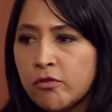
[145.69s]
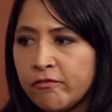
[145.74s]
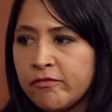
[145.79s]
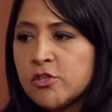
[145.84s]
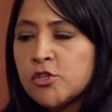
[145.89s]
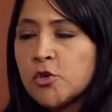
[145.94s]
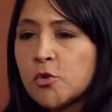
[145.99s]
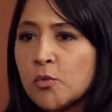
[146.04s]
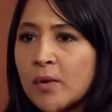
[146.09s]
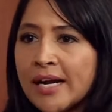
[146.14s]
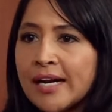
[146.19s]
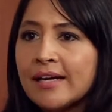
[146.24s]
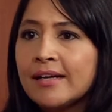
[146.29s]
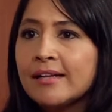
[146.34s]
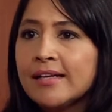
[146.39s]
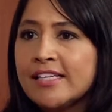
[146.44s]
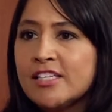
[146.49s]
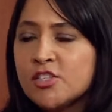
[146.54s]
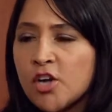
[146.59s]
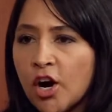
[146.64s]

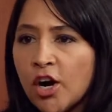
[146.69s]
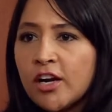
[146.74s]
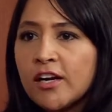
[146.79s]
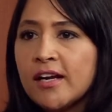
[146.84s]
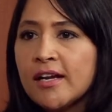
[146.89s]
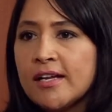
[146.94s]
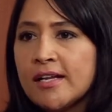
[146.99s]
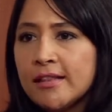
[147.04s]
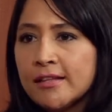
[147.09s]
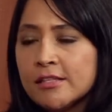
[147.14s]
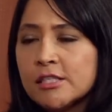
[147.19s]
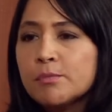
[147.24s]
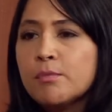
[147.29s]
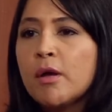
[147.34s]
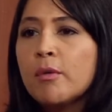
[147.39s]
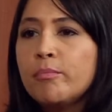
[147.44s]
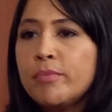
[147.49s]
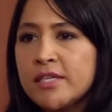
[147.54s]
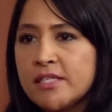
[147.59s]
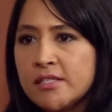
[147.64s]
directly targeting the small
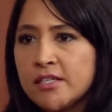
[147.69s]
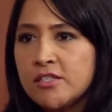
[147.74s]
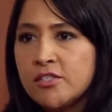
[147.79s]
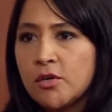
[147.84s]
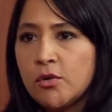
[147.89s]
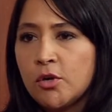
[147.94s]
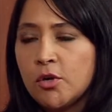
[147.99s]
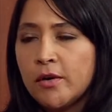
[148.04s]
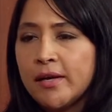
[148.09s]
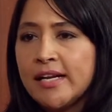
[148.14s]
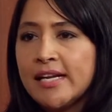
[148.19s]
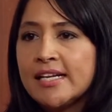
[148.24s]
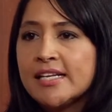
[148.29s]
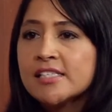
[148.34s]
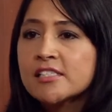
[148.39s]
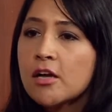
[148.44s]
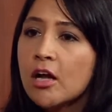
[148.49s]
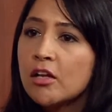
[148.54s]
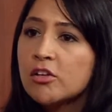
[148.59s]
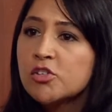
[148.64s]
business owner, and it is
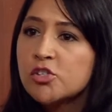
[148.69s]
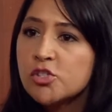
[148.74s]
called